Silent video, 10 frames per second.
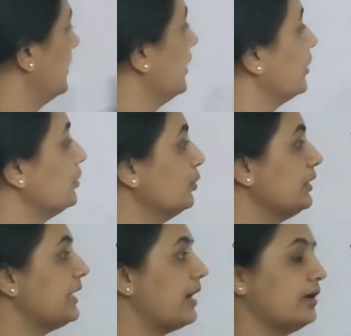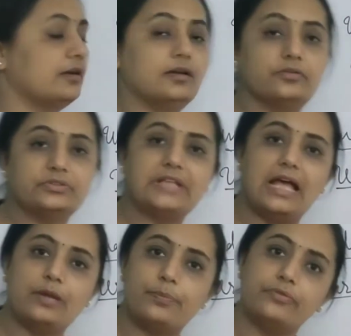Urea with the
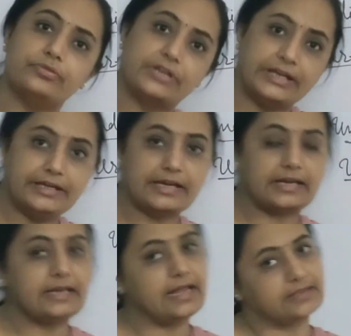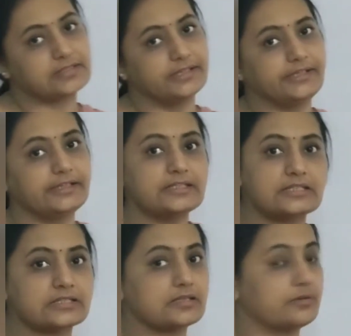help of kidney in excretory
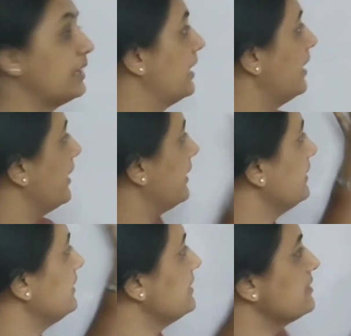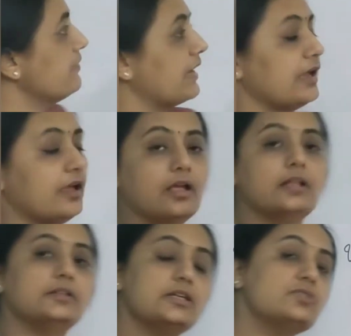system. In this way,
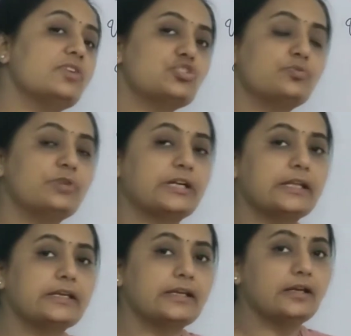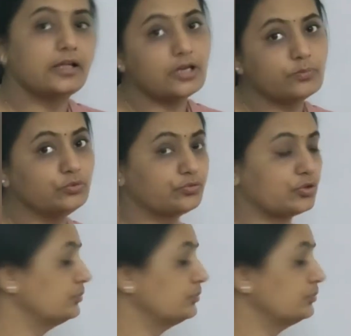this waste material removed from